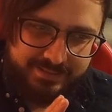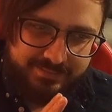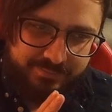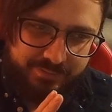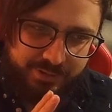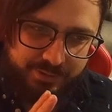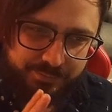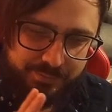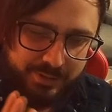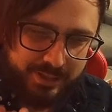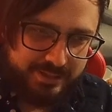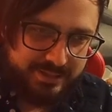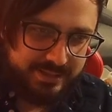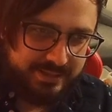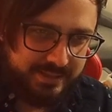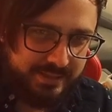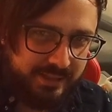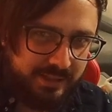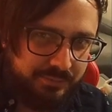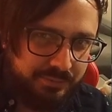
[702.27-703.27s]
well,
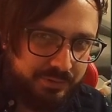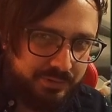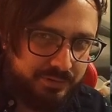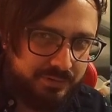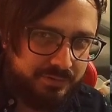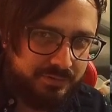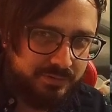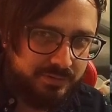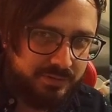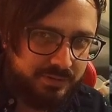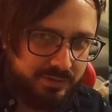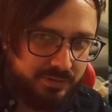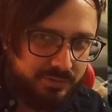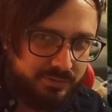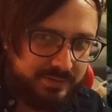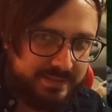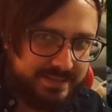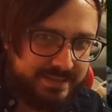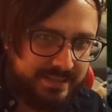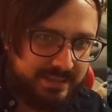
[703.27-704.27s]
Project Diablo
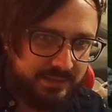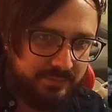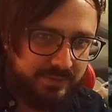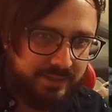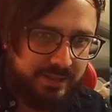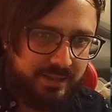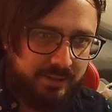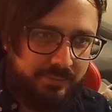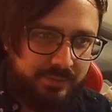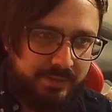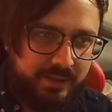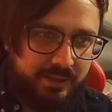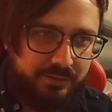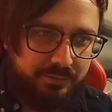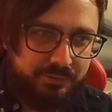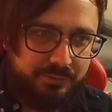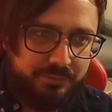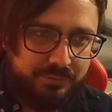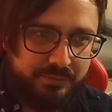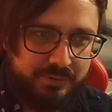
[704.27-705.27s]
2 is going to be coming out
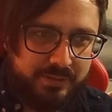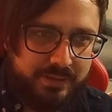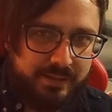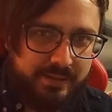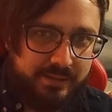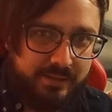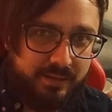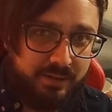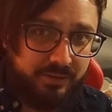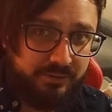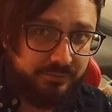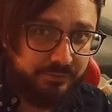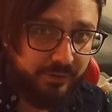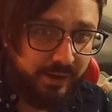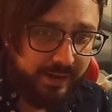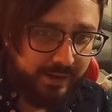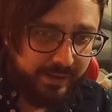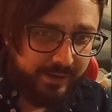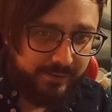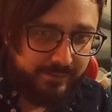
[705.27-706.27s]
on
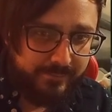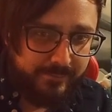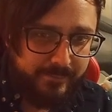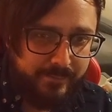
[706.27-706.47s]
Friday,